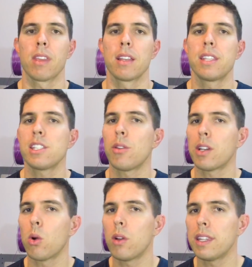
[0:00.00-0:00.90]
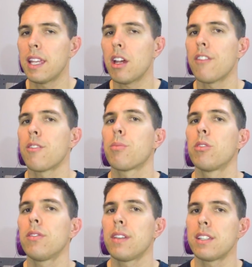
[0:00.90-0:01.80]
Since I recorded that, I've
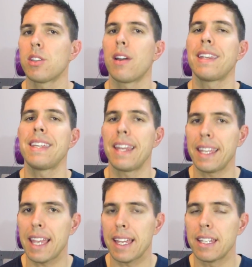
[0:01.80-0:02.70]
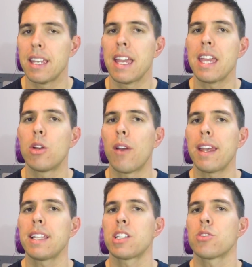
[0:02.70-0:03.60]
improved the design yet again,
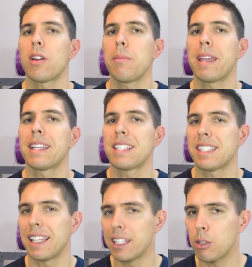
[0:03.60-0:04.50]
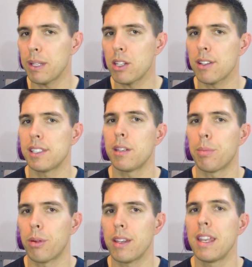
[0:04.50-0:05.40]
iterating to try and make it just that little bit nicer to
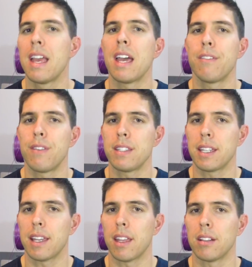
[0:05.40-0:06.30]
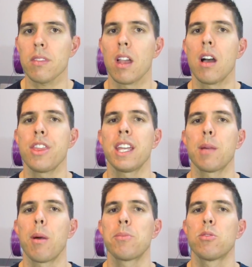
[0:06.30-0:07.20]
print and fit together. I think
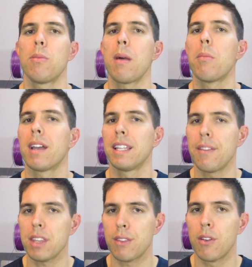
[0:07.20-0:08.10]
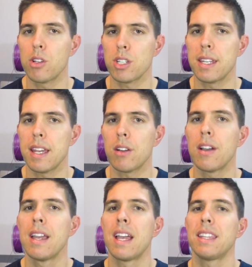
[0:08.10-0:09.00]
I'm up to about my 11th version now,
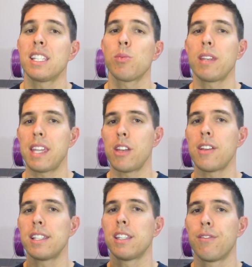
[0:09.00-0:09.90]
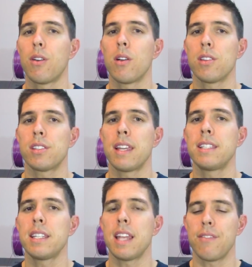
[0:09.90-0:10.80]
and this one here is the first. It
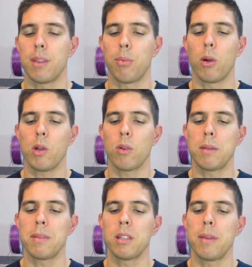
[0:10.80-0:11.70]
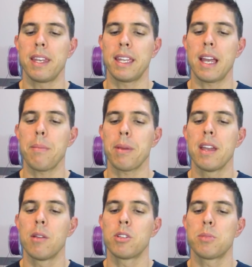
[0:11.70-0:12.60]
didn't have the 0.1 millimeter gap,
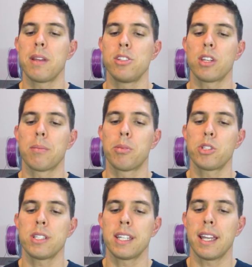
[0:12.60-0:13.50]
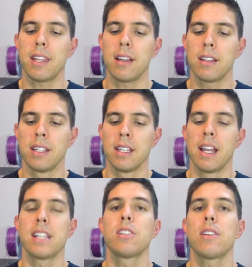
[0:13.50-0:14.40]
which means you can push it together,
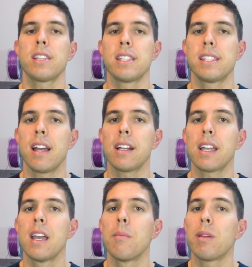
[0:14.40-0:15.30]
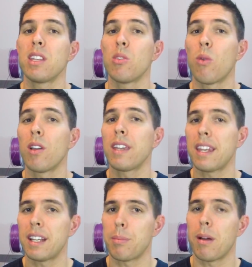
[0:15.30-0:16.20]
it's nice and snug, but you won't get
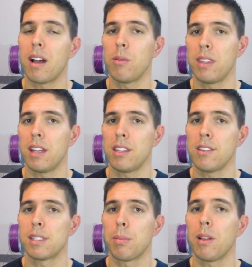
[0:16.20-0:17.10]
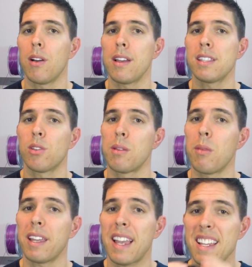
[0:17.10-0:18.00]
it apart without the use of pliers, or in
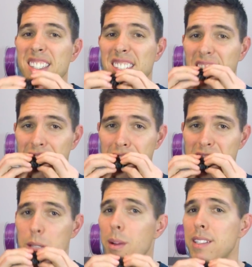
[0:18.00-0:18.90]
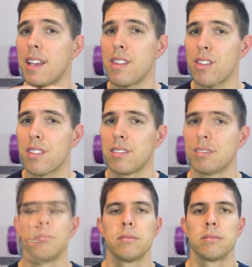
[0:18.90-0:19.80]
my case, using my teeth.
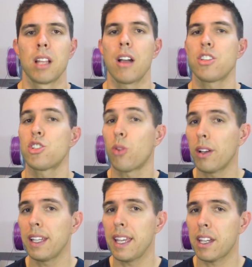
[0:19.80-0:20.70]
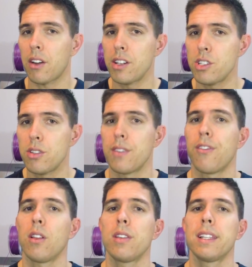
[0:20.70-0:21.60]
I strongly encourage you to
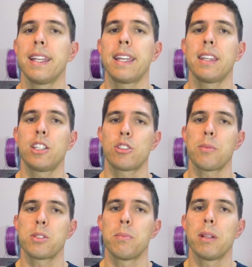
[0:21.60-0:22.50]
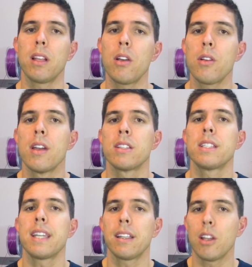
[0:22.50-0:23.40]
follow the link in the description below to
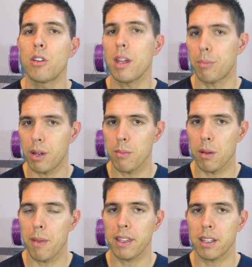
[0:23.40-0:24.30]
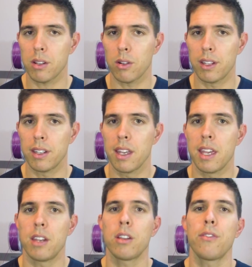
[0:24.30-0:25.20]
download and print my Maker coin.
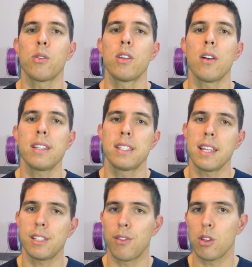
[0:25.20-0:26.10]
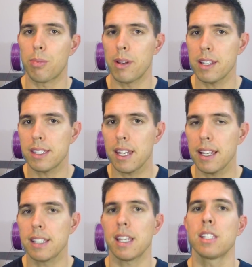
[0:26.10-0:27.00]
It'll give you a nice test for your printer
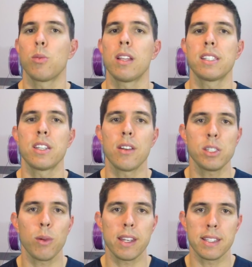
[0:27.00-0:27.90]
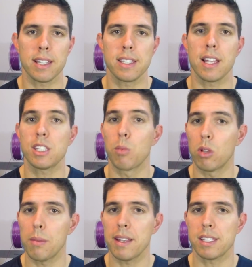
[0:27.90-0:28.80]
settings, as well as a nice way to test out small
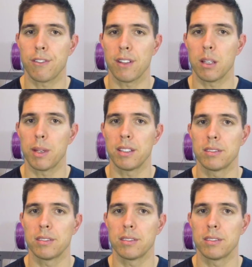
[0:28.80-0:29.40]
amounts of filament.